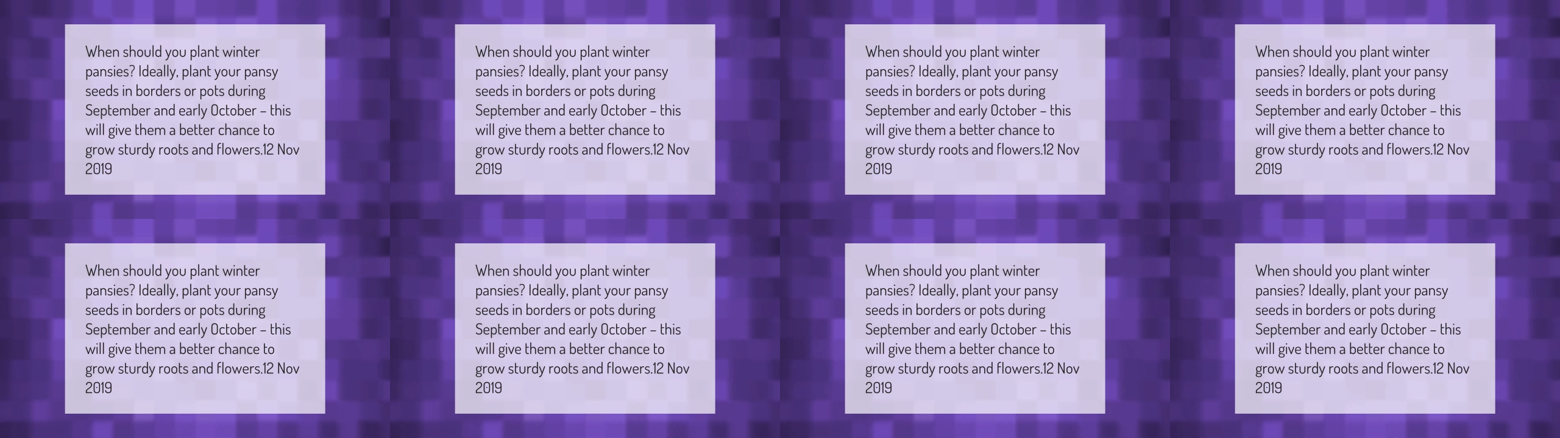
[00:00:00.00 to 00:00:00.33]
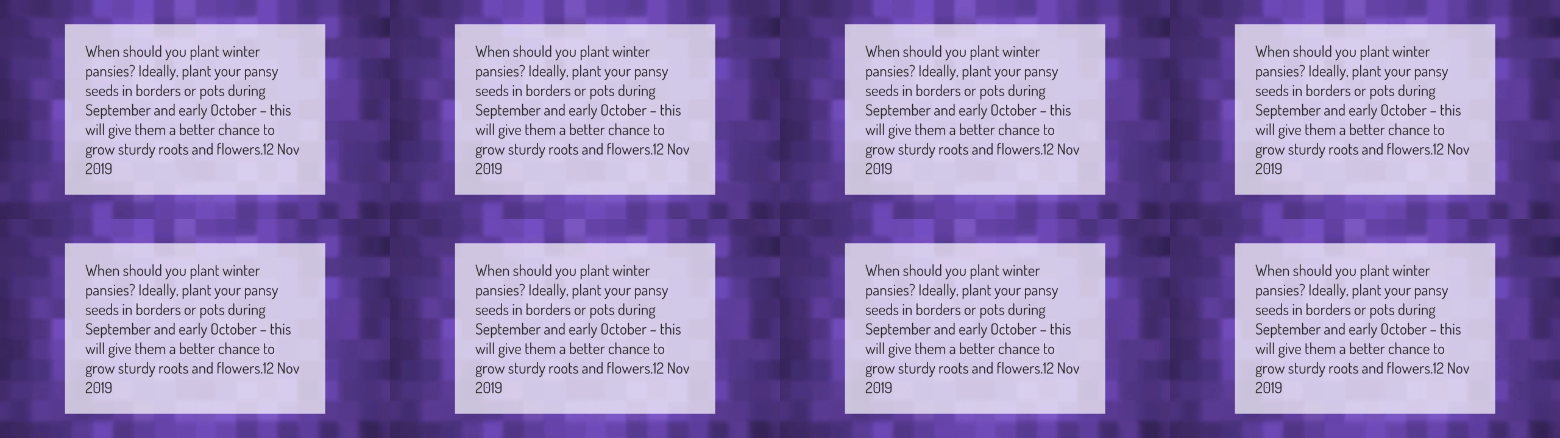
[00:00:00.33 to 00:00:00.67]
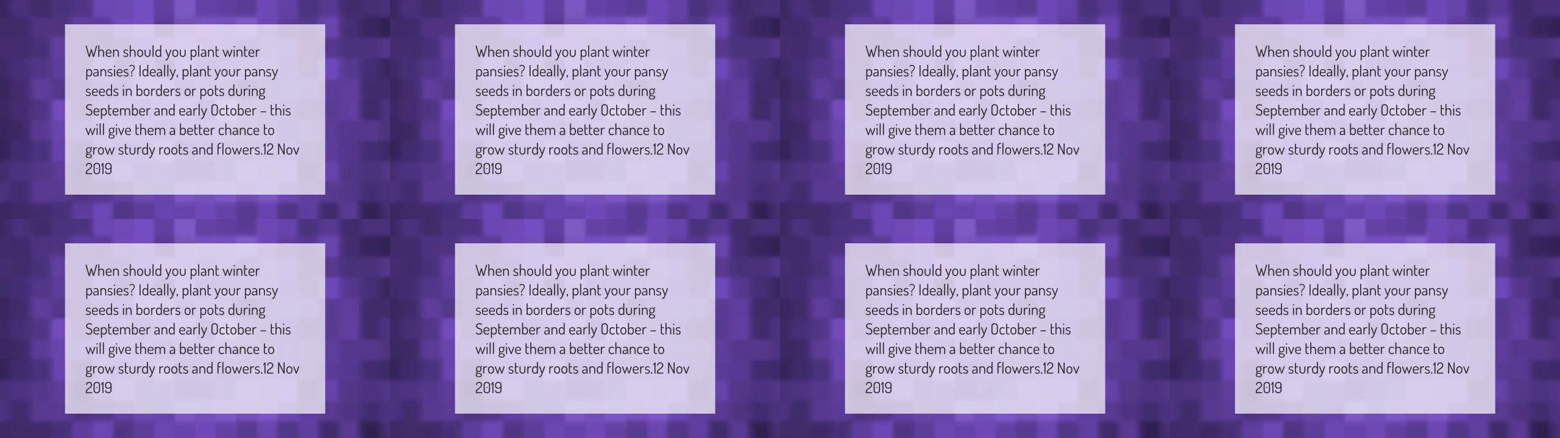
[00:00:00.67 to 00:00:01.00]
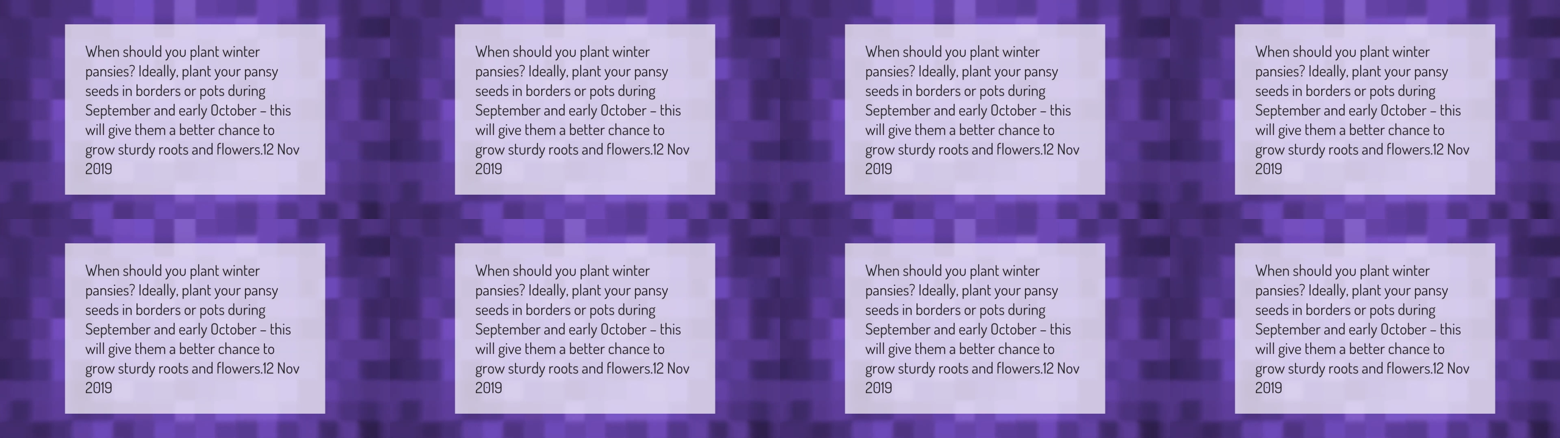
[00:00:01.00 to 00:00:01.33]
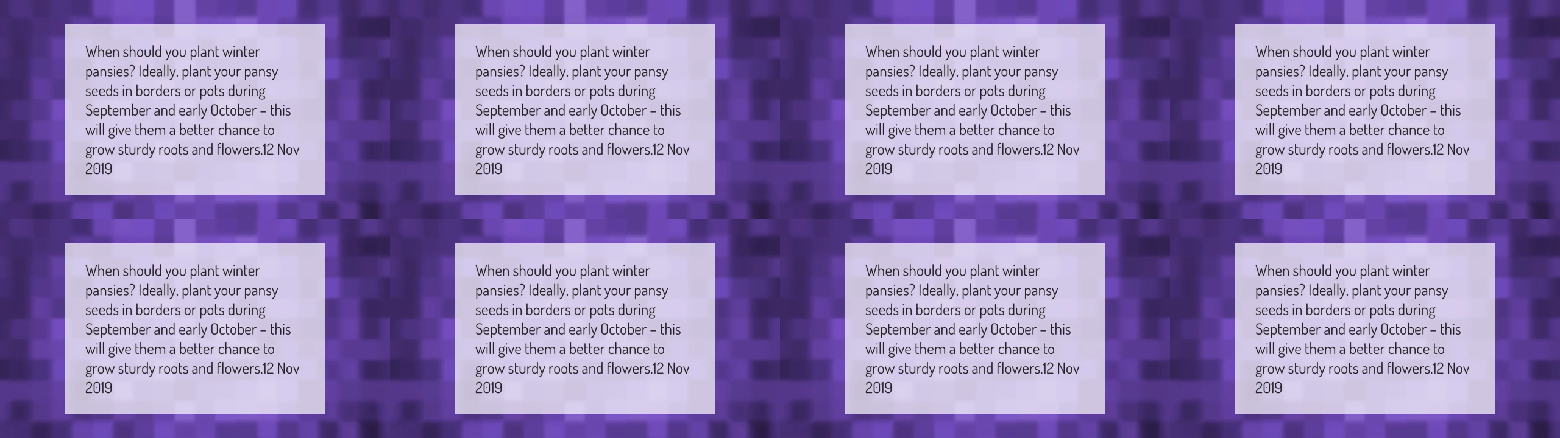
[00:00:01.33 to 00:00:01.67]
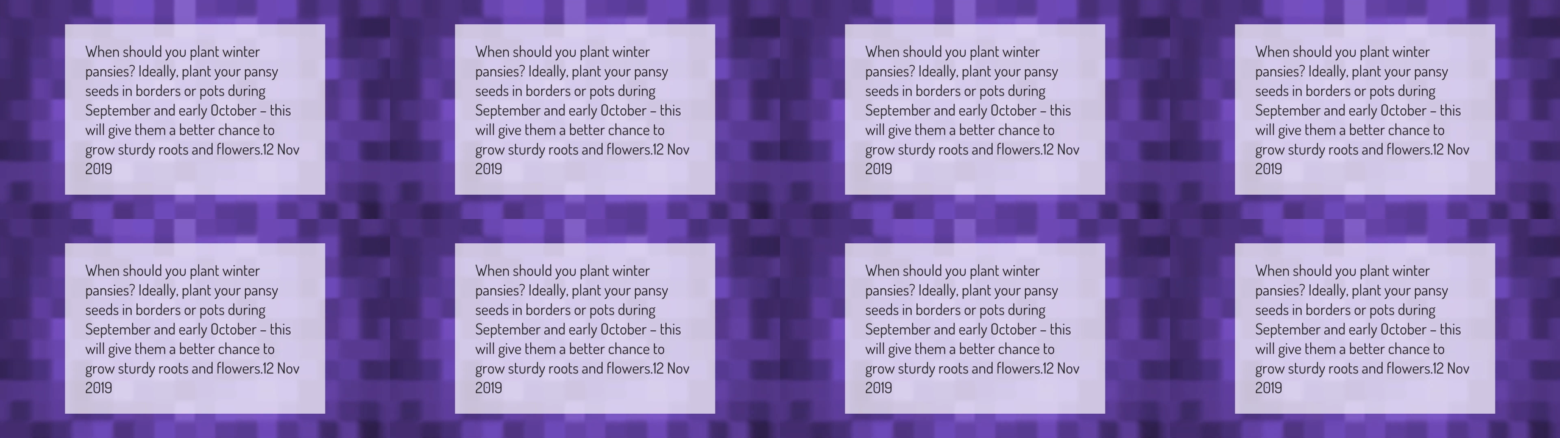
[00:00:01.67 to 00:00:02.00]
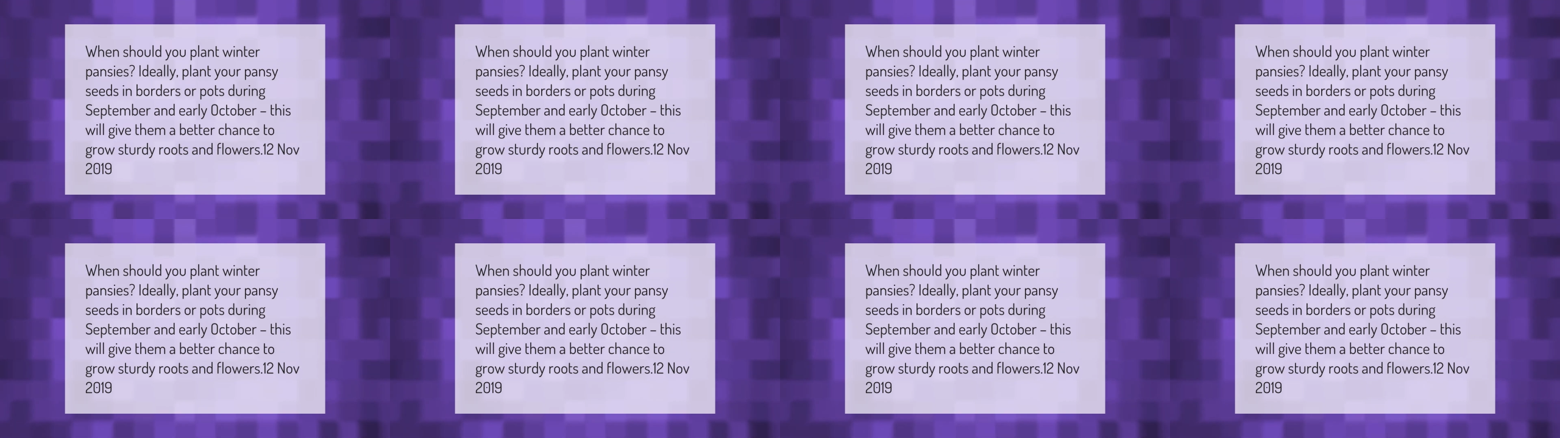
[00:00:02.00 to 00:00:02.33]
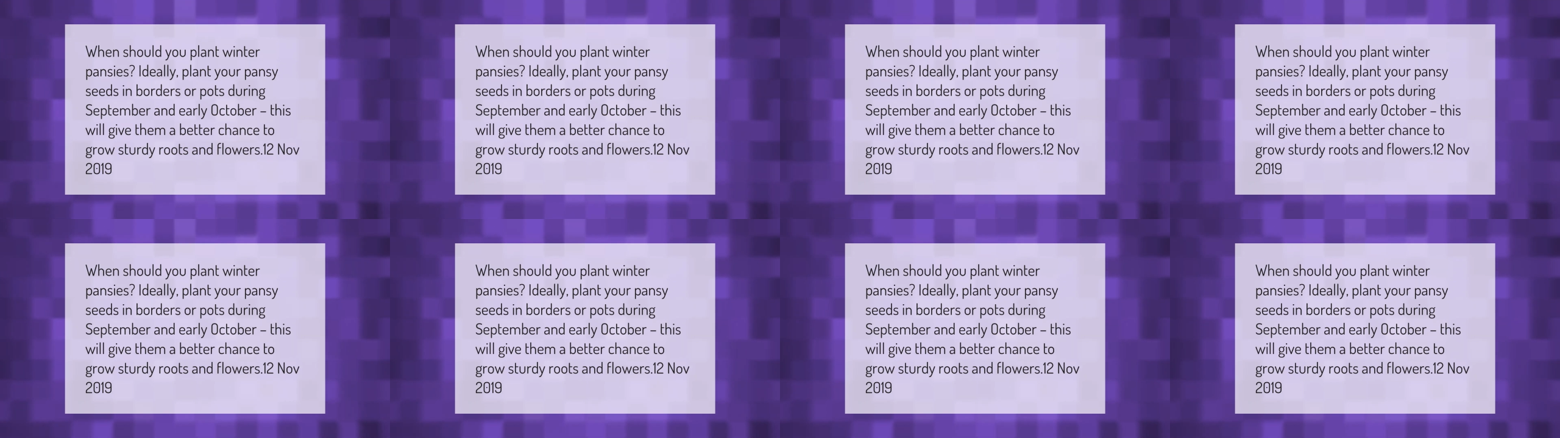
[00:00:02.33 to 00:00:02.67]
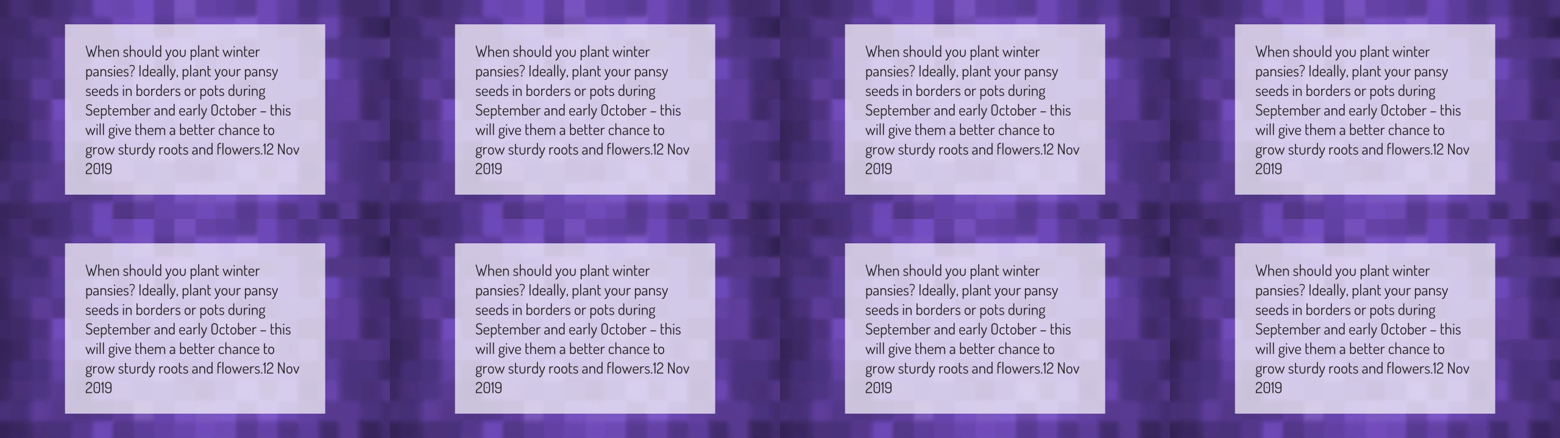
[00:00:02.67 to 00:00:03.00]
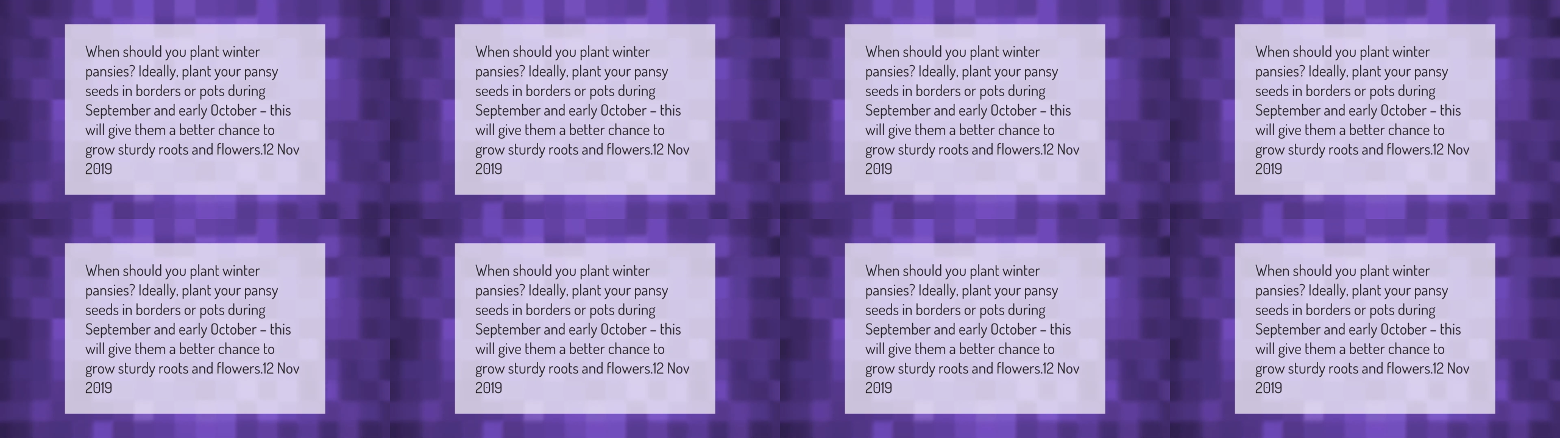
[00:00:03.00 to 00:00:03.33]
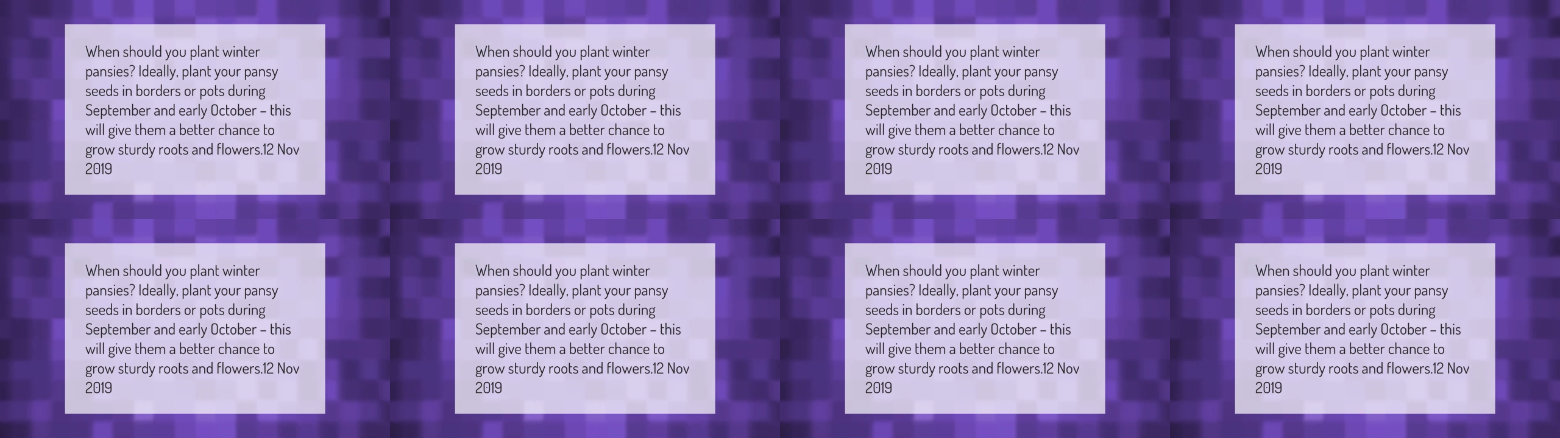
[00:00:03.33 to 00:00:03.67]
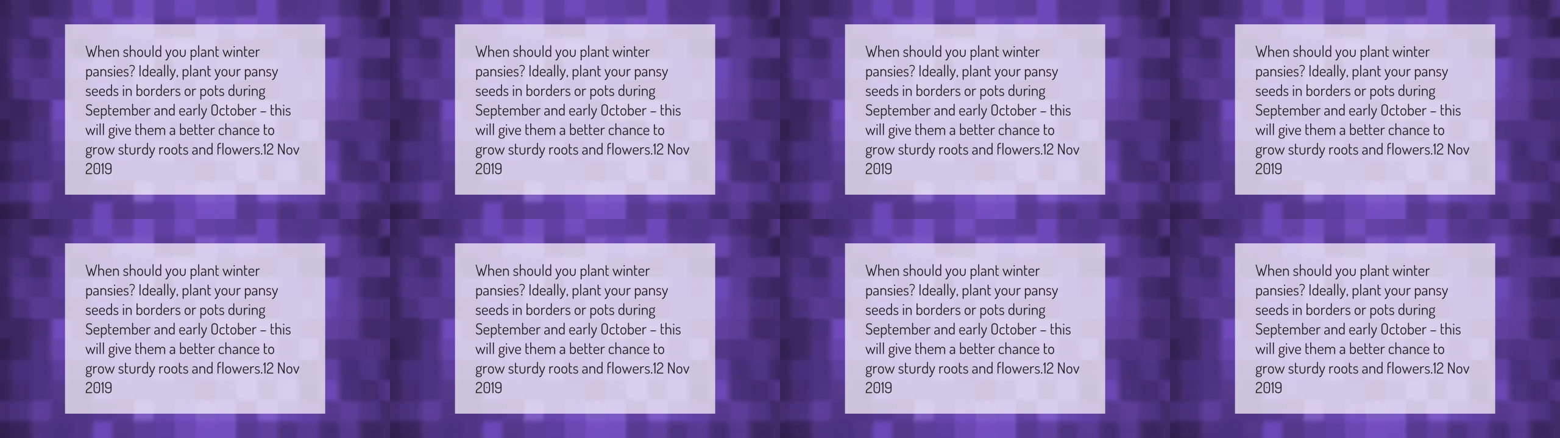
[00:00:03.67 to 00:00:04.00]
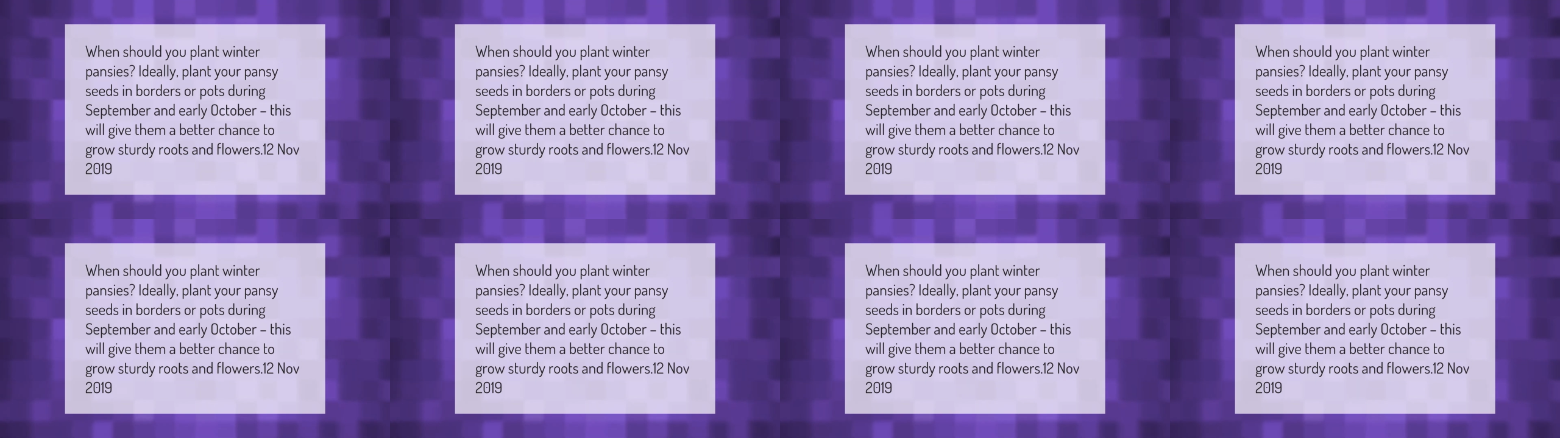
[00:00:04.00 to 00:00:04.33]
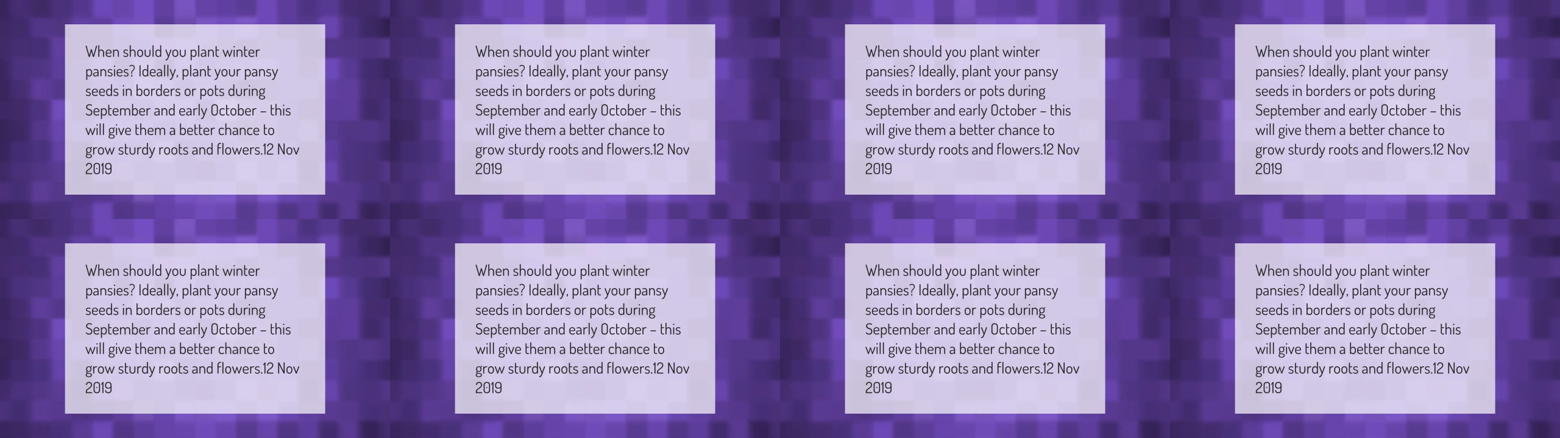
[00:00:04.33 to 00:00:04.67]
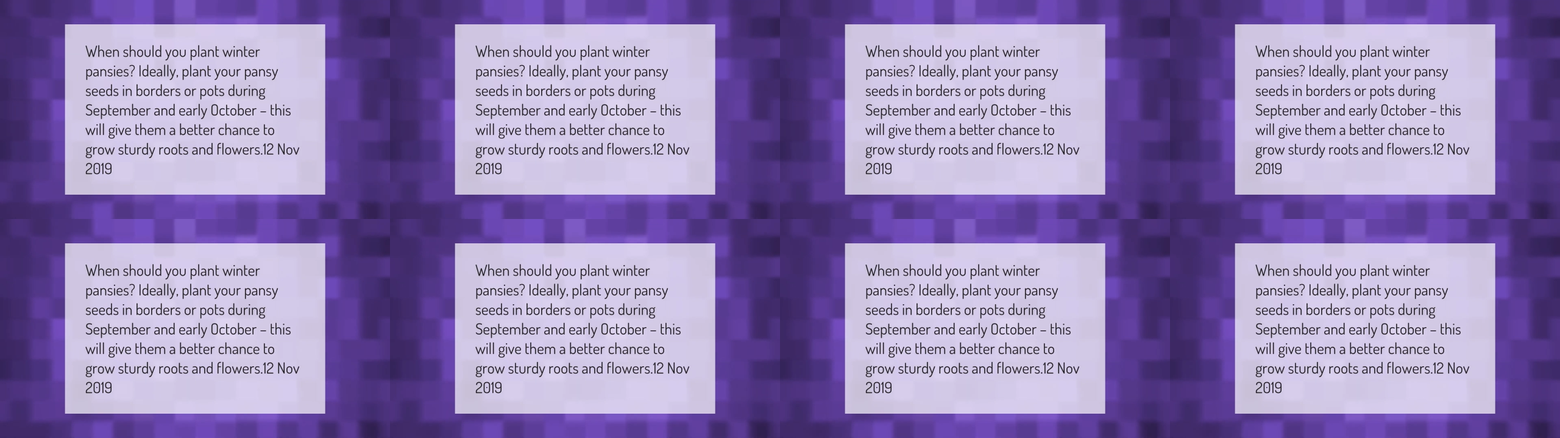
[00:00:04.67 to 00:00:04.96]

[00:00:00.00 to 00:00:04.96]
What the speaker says: (no speaker visible)